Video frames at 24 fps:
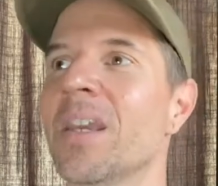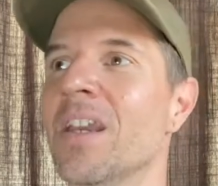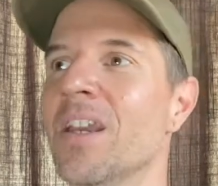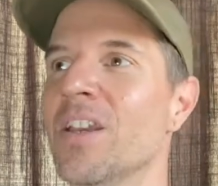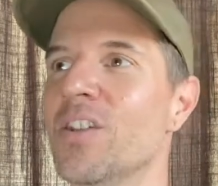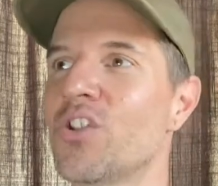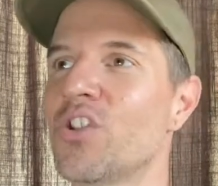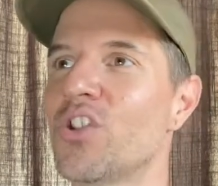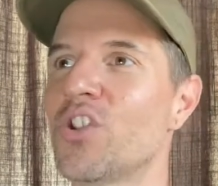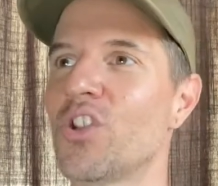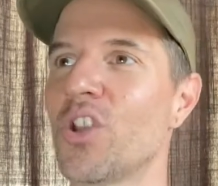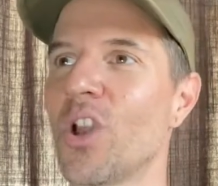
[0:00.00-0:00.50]

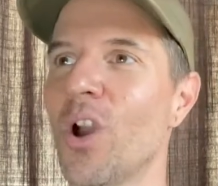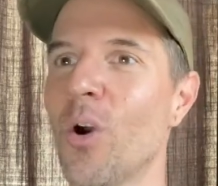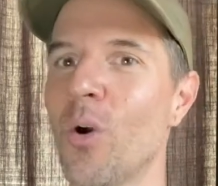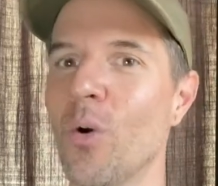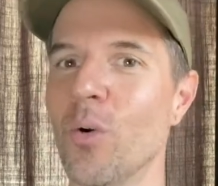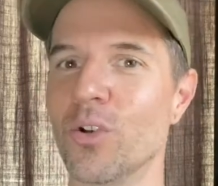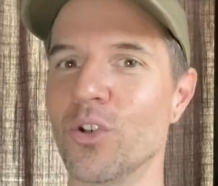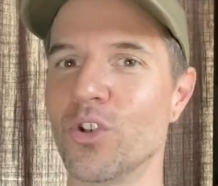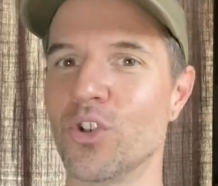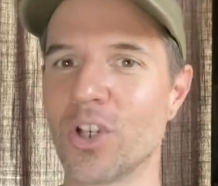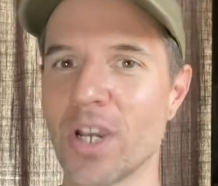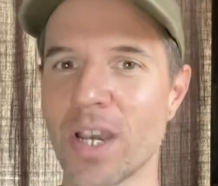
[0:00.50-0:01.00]
So
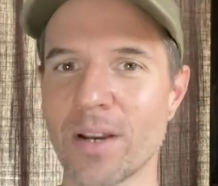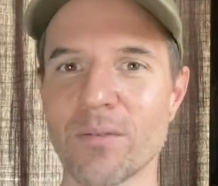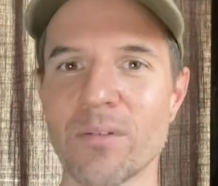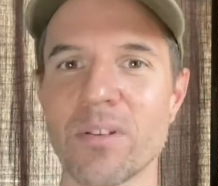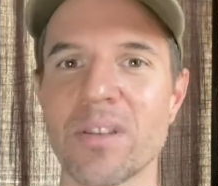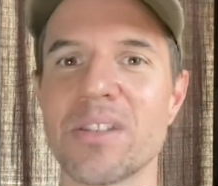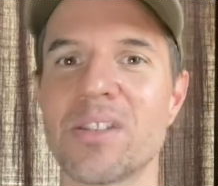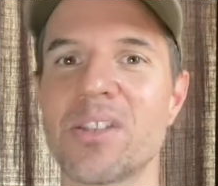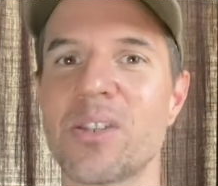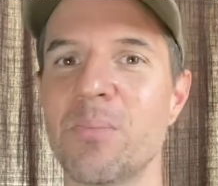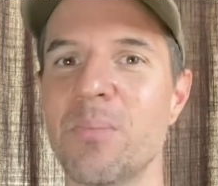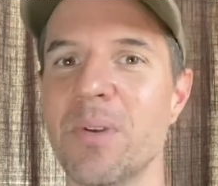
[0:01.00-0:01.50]
generally
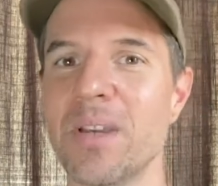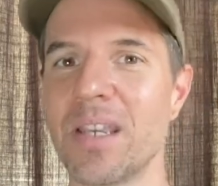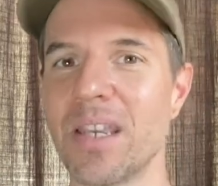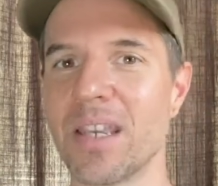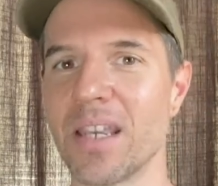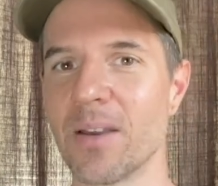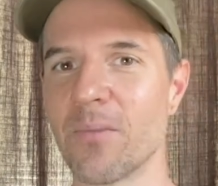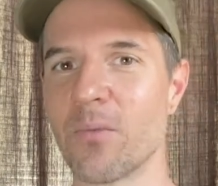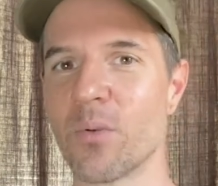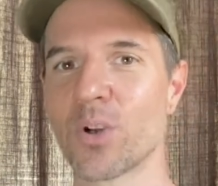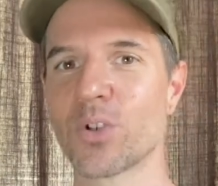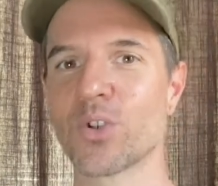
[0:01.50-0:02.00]
speaking,
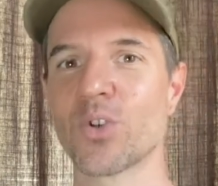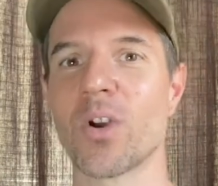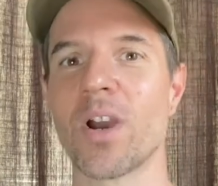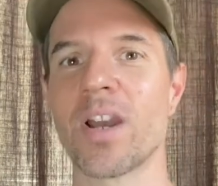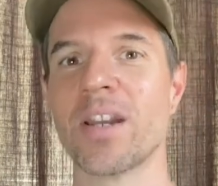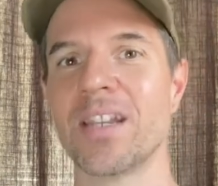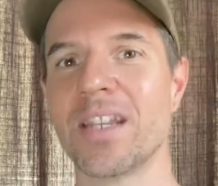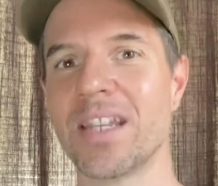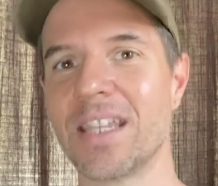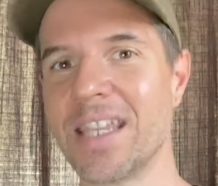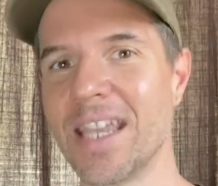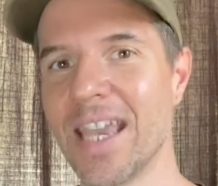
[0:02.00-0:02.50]
if we're trying
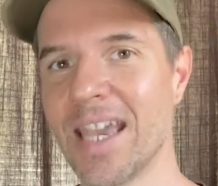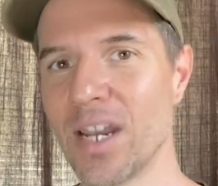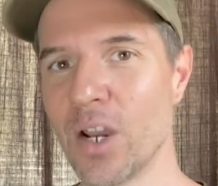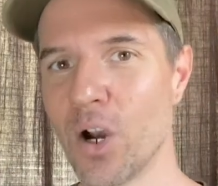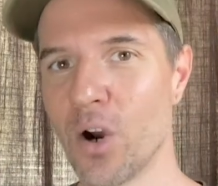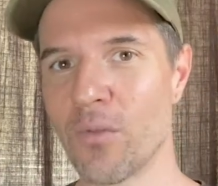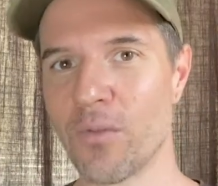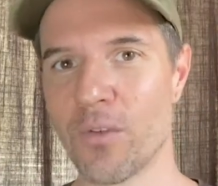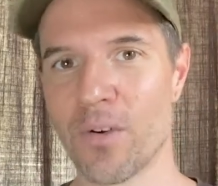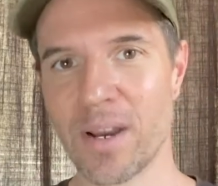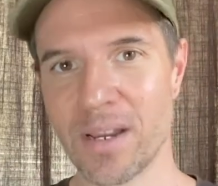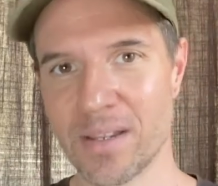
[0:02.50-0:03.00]
to get
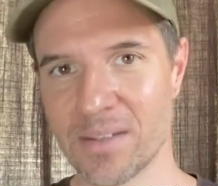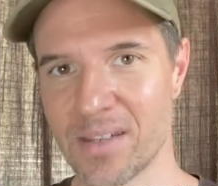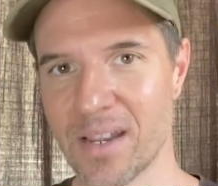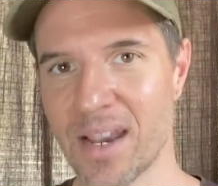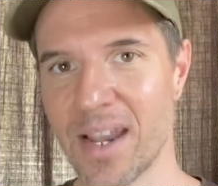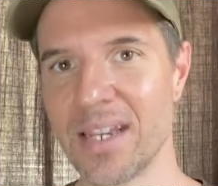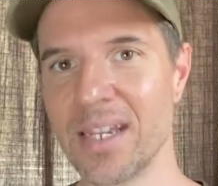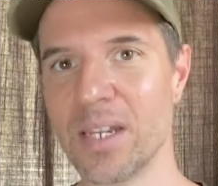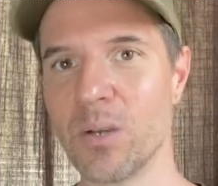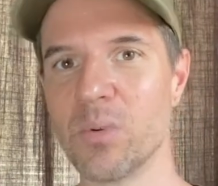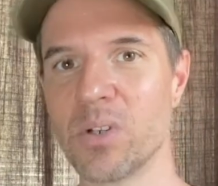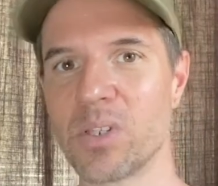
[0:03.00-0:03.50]
over
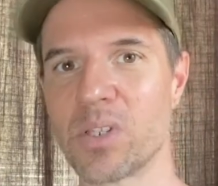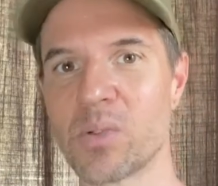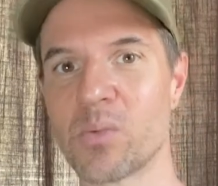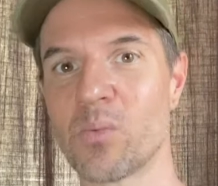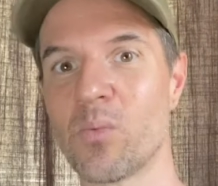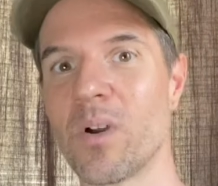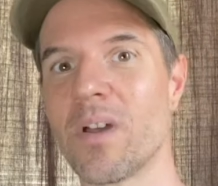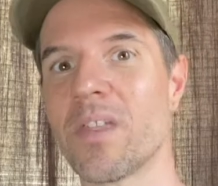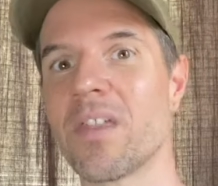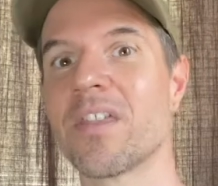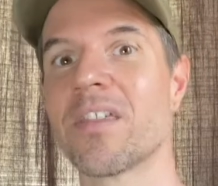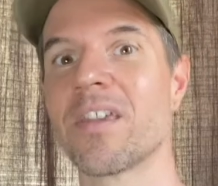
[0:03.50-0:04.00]
anxiety, which is
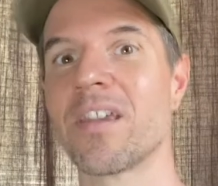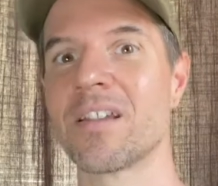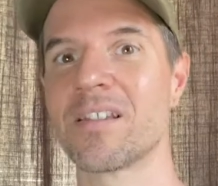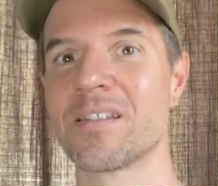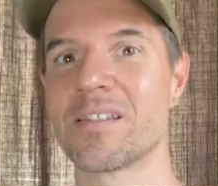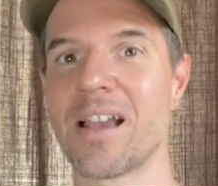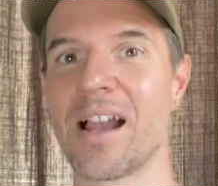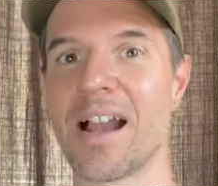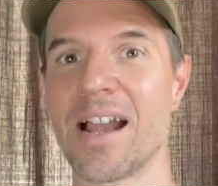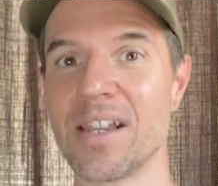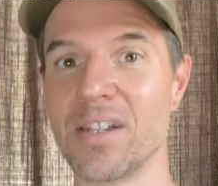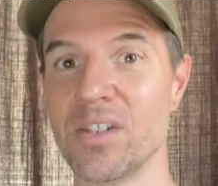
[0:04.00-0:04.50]
one of the things
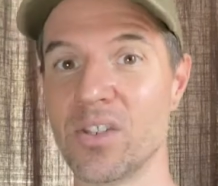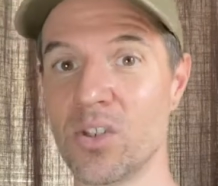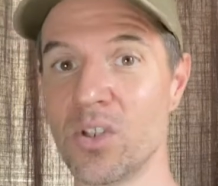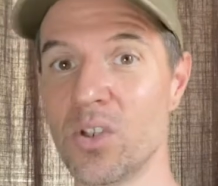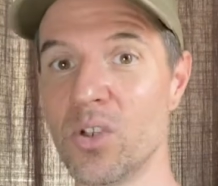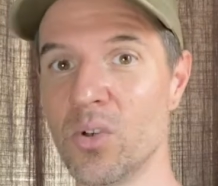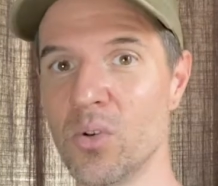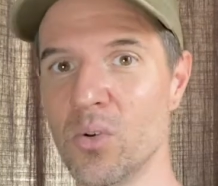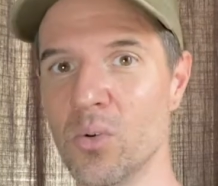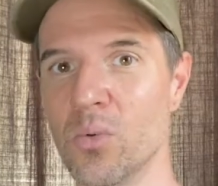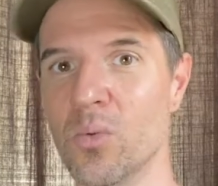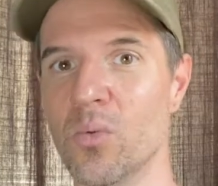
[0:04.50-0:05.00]
I
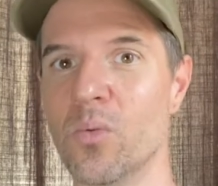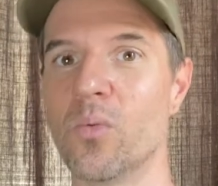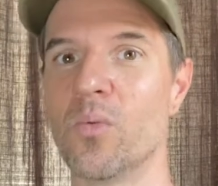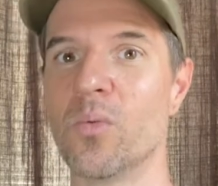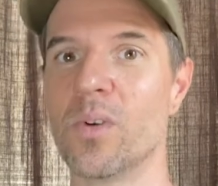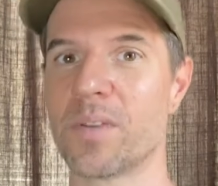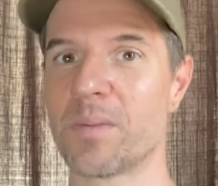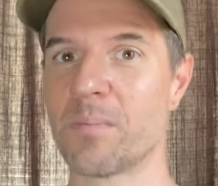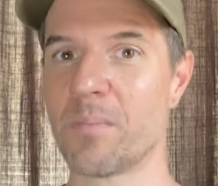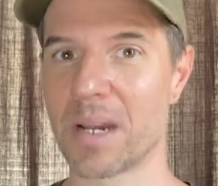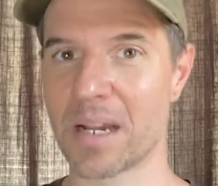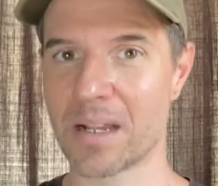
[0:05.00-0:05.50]
do
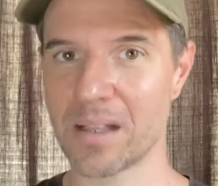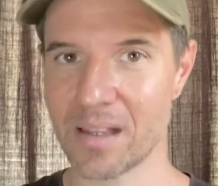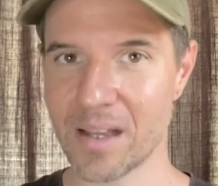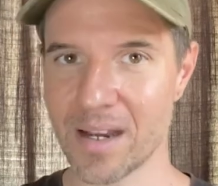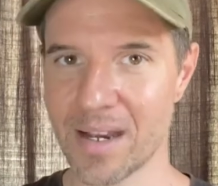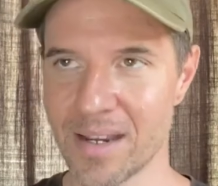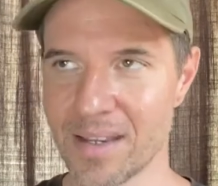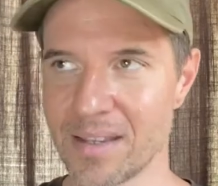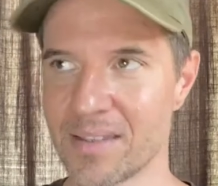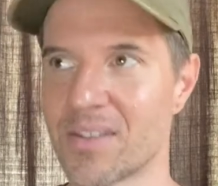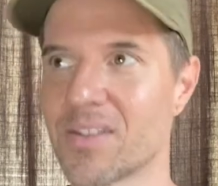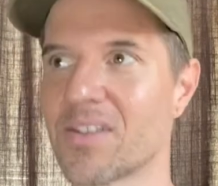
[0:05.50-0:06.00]
with my
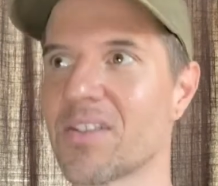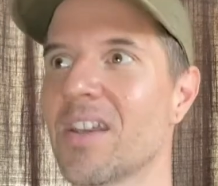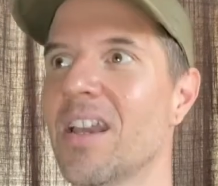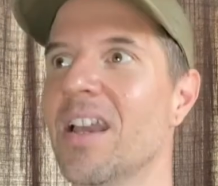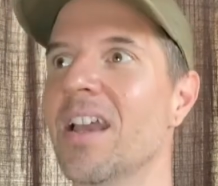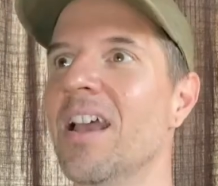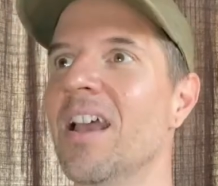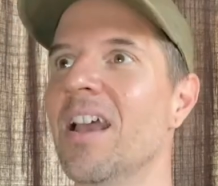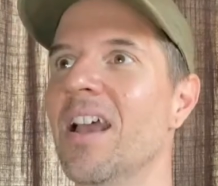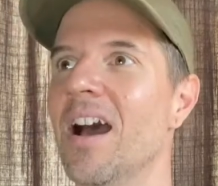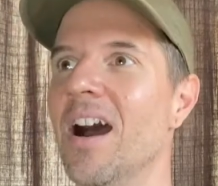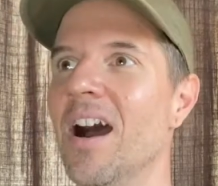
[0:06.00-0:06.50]
clients,
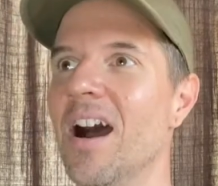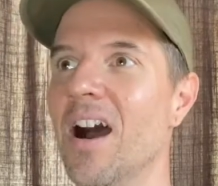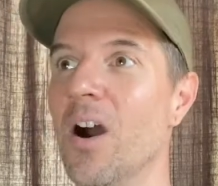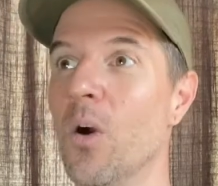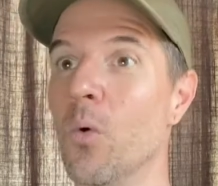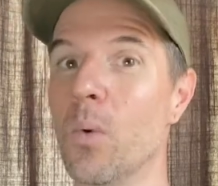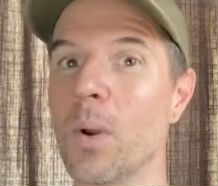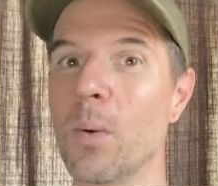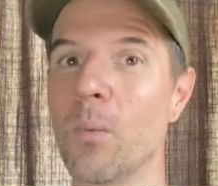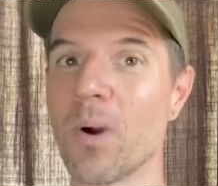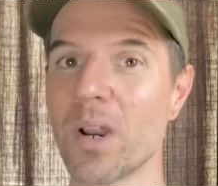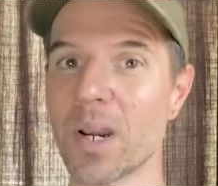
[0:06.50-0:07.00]
uh,
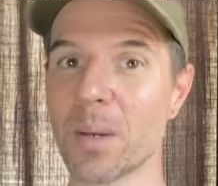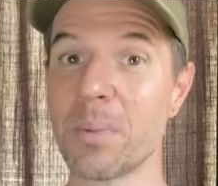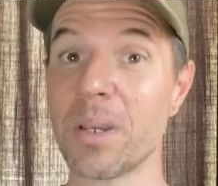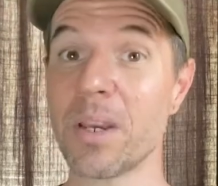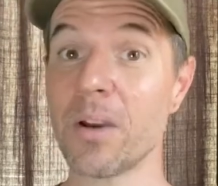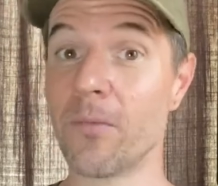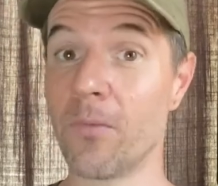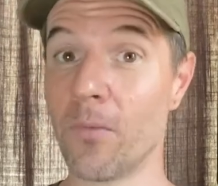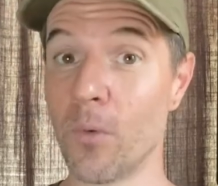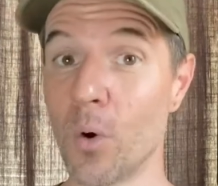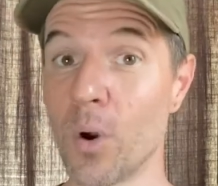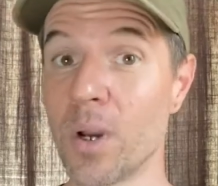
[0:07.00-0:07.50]
we want to be
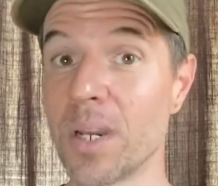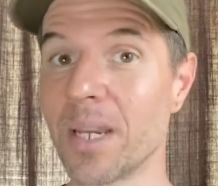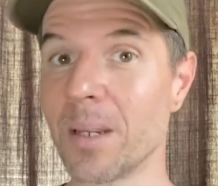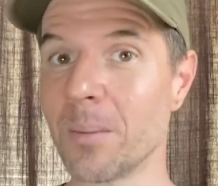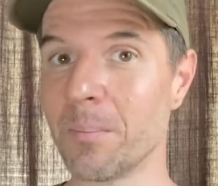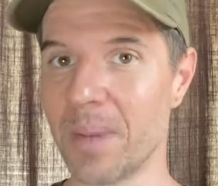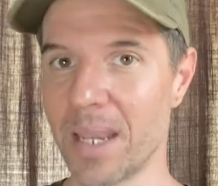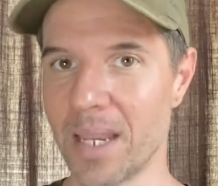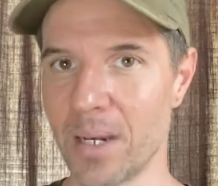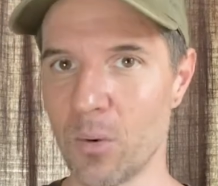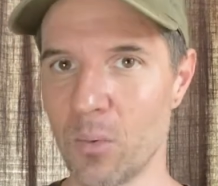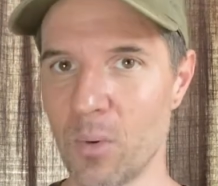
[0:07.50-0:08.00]
avoiding
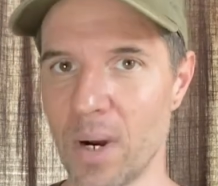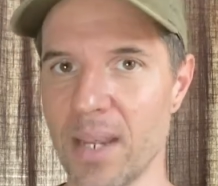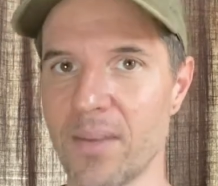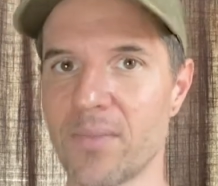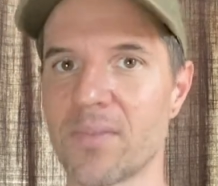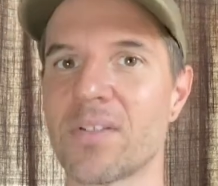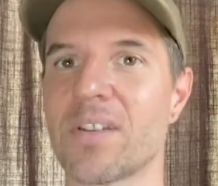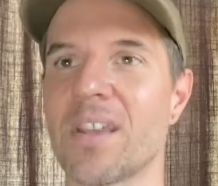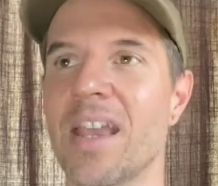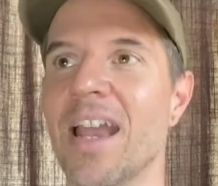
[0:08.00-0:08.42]
beta waves.